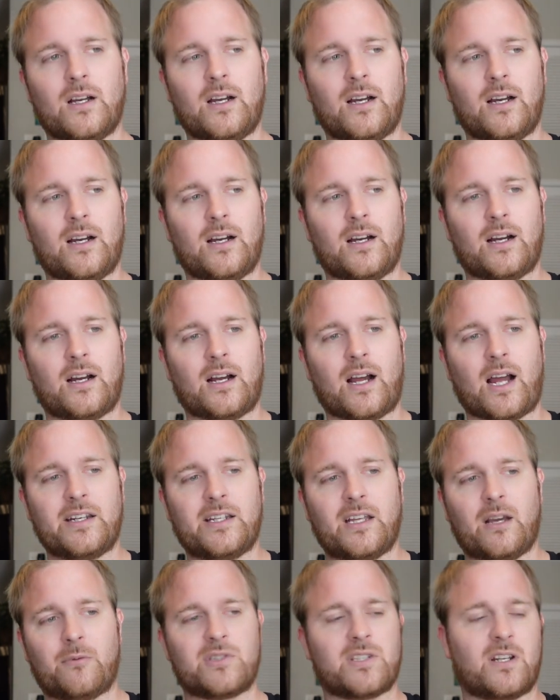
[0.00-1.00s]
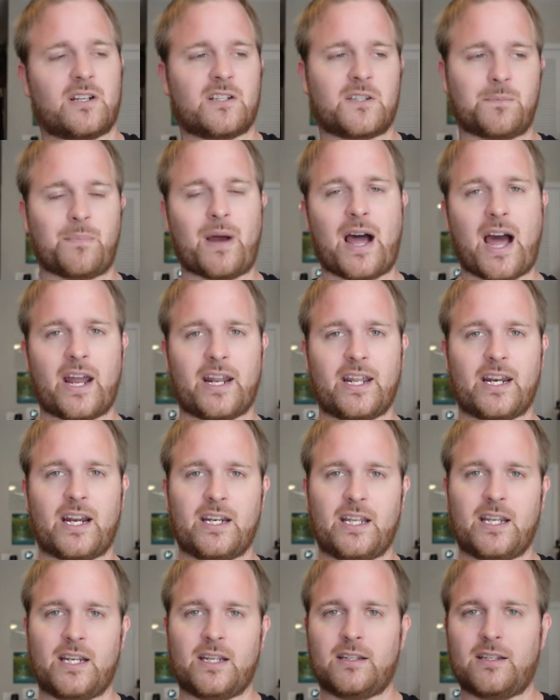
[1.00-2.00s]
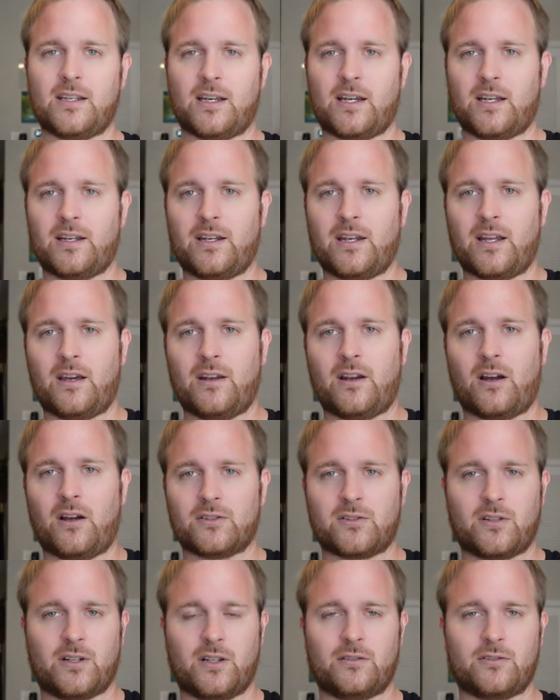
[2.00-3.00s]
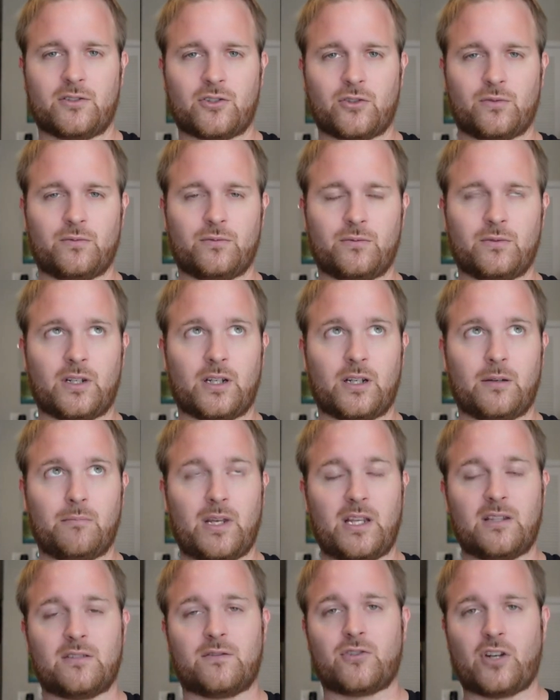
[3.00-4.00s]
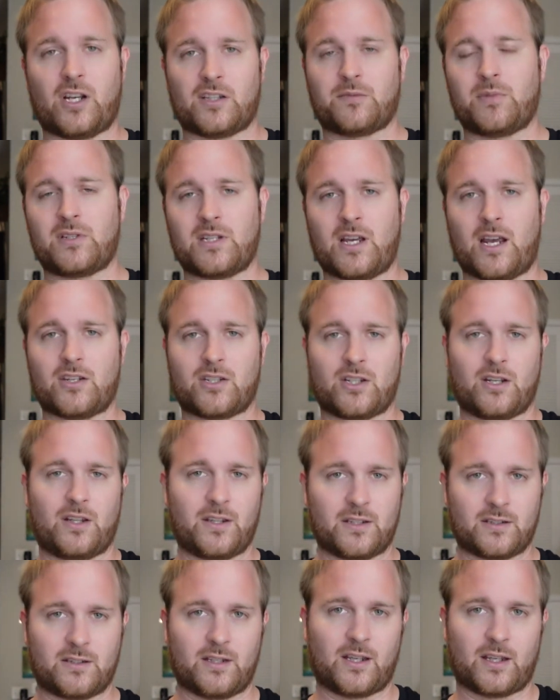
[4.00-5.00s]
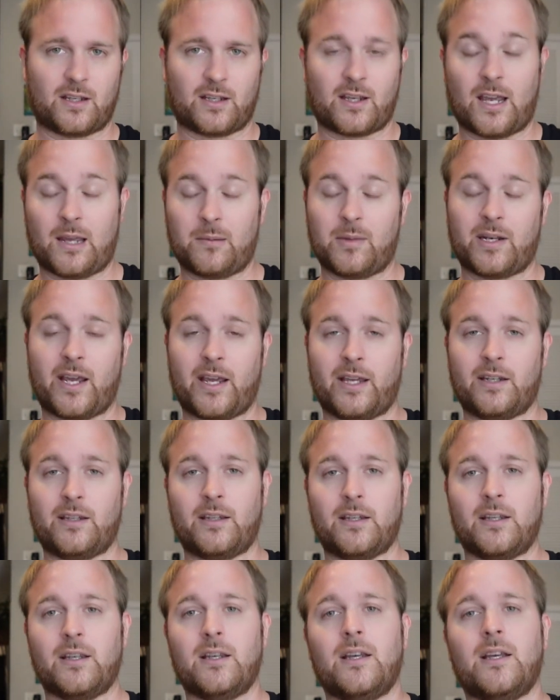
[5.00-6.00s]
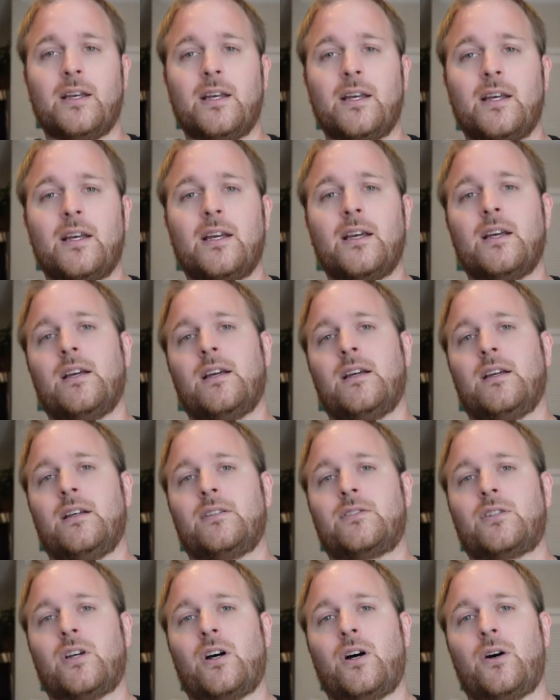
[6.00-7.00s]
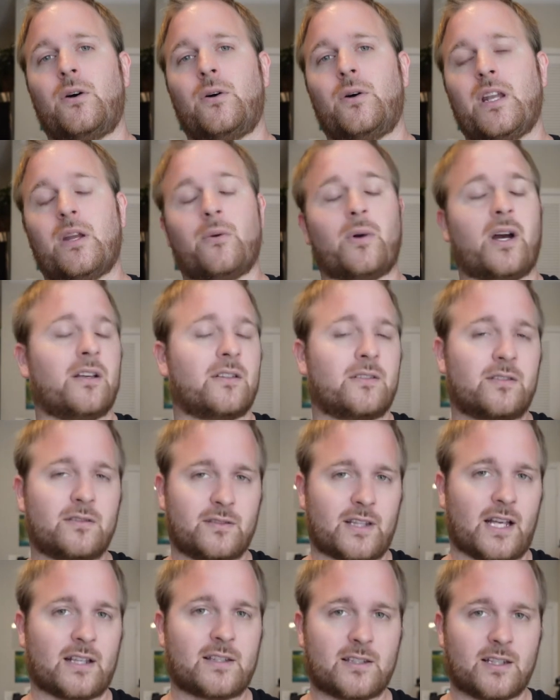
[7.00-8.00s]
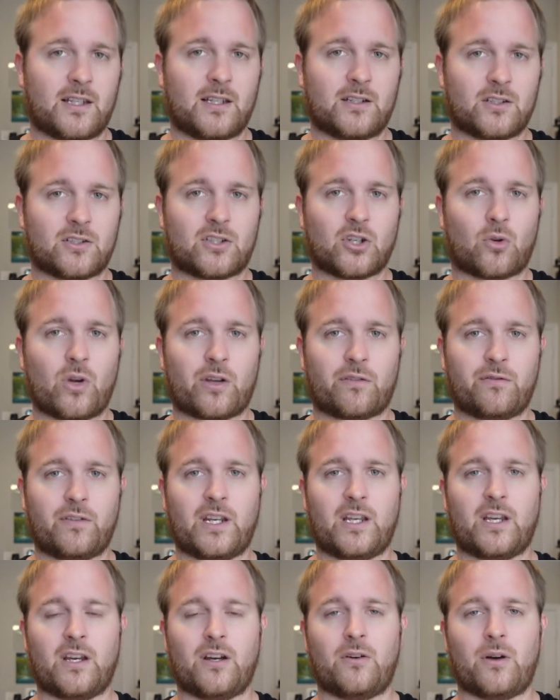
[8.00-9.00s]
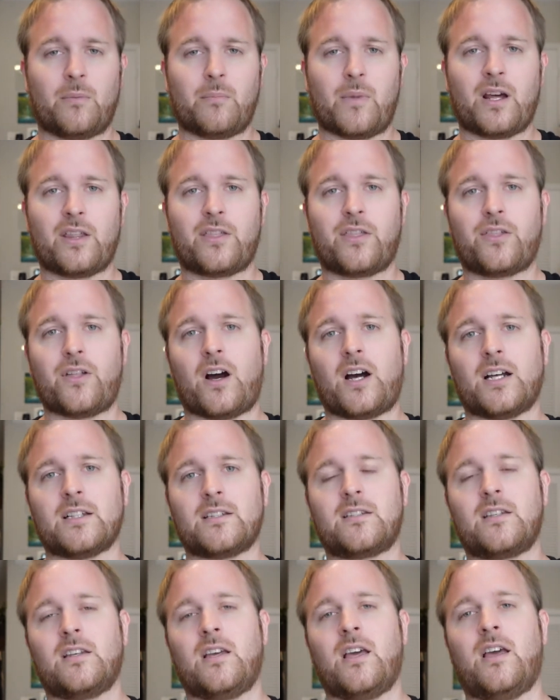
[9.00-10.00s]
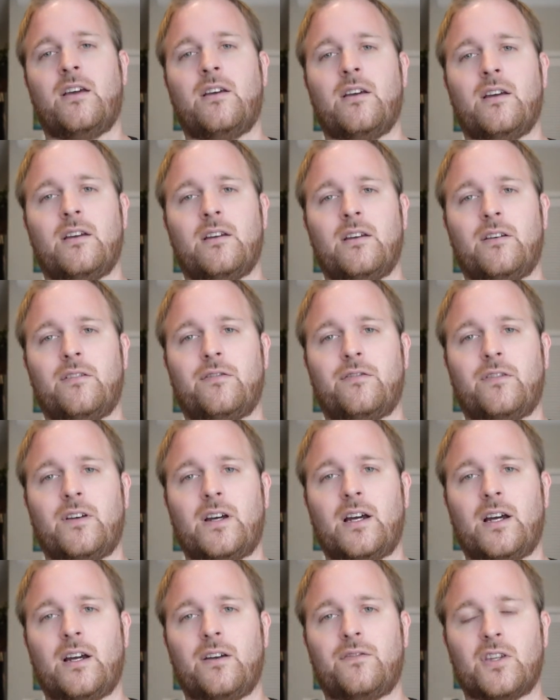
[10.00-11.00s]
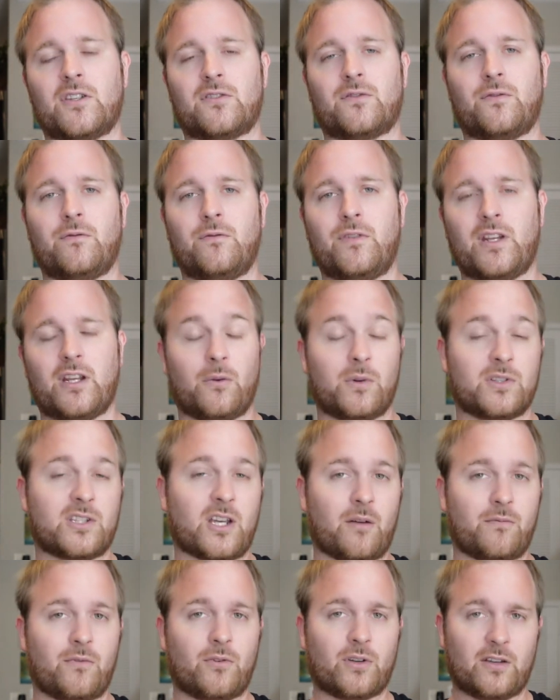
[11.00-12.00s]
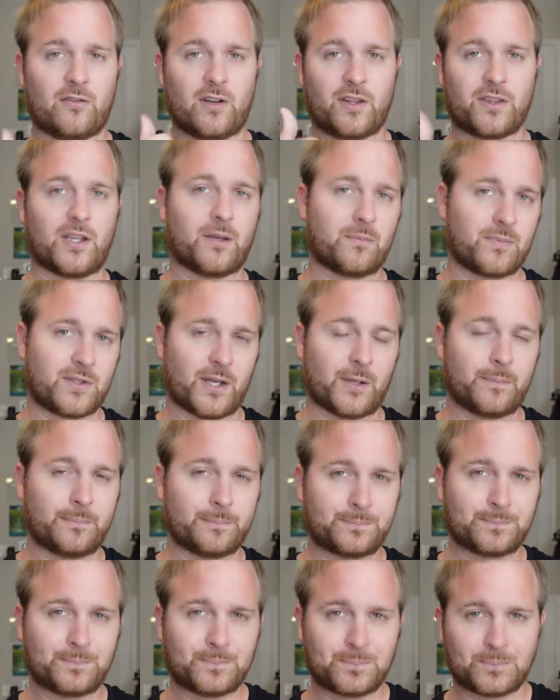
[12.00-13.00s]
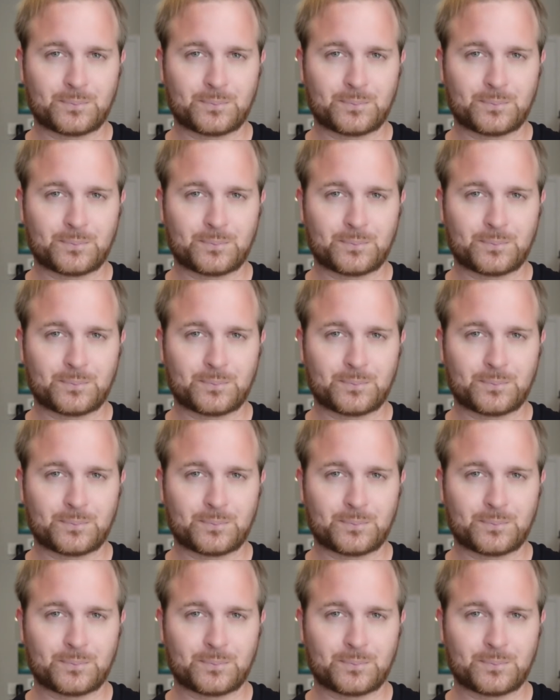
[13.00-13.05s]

I was in a spot and I needed an alternate means of transportation, and this thing came in handy. So anyways, that's it. Just a quick video on my thoughts. If this video was helpful, give it a thumbs up.